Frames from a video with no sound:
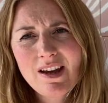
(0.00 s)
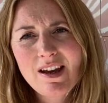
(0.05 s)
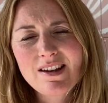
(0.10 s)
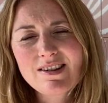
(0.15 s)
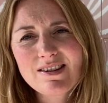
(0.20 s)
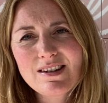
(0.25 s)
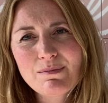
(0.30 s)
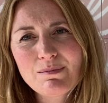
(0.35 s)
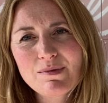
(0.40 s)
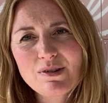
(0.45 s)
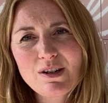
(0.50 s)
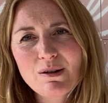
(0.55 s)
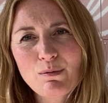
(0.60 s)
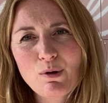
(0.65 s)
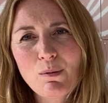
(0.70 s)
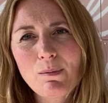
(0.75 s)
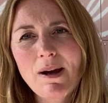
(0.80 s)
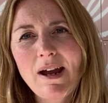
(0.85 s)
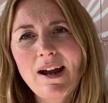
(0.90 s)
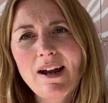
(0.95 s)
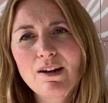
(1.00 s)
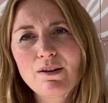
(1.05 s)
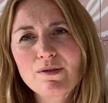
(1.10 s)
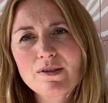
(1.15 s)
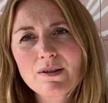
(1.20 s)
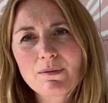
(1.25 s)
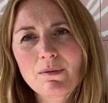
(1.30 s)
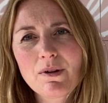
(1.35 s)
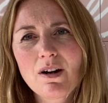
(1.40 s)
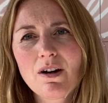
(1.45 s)
a symptom or pain of
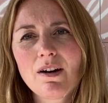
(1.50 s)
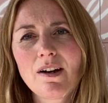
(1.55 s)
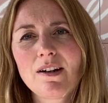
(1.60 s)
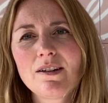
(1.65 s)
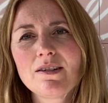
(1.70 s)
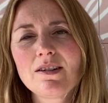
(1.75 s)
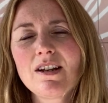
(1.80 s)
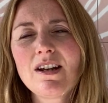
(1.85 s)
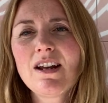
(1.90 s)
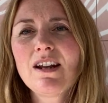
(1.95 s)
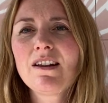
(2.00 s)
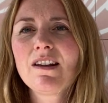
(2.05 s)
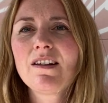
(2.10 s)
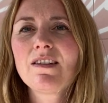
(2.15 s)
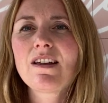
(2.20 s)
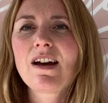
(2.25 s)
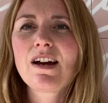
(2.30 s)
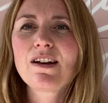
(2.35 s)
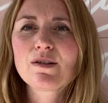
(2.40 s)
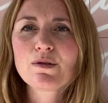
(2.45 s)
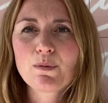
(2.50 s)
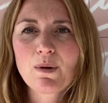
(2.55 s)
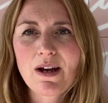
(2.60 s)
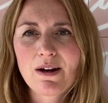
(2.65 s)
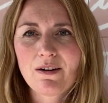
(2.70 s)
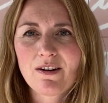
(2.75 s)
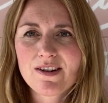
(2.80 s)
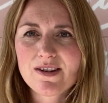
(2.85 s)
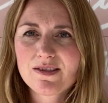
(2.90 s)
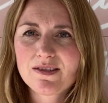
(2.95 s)
some kind, then that is
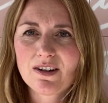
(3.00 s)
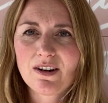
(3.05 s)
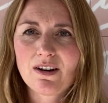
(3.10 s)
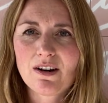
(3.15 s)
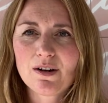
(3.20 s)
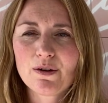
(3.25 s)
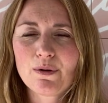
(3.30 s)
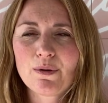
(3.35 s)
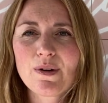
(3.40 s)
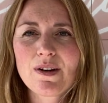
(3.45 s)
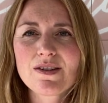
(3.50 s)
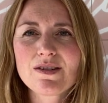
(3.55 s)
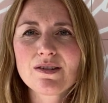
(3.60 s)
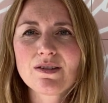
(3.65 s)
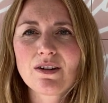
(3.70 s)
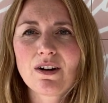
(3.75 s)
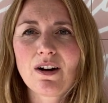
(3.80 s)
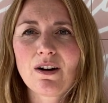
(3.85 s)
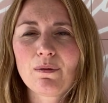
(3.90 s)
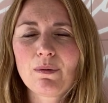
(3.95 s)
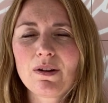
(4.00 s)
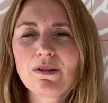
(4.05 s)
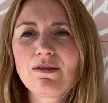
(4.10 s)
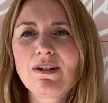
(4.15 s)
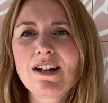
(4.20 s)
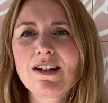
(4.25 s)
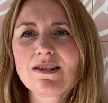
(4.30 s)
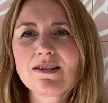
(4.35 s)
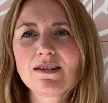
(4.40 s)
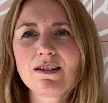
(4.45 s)
where I start. I always start with
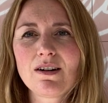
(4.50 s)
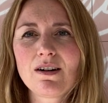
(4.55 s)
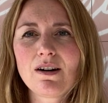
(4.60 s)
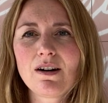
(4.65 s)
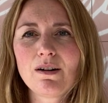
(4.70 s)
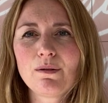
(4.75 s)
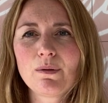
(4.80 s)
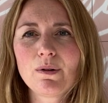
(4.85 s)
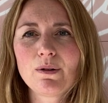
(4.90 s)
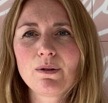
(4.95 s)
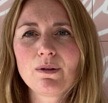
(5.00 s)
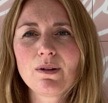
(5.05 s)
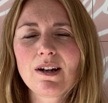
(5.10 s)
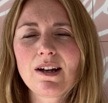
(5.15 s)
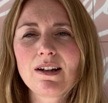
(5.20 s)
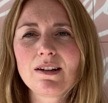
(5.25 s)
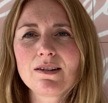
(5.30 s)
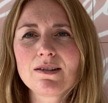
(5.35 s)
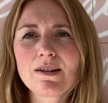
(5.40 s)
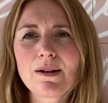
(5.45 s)
releasing the heart wall and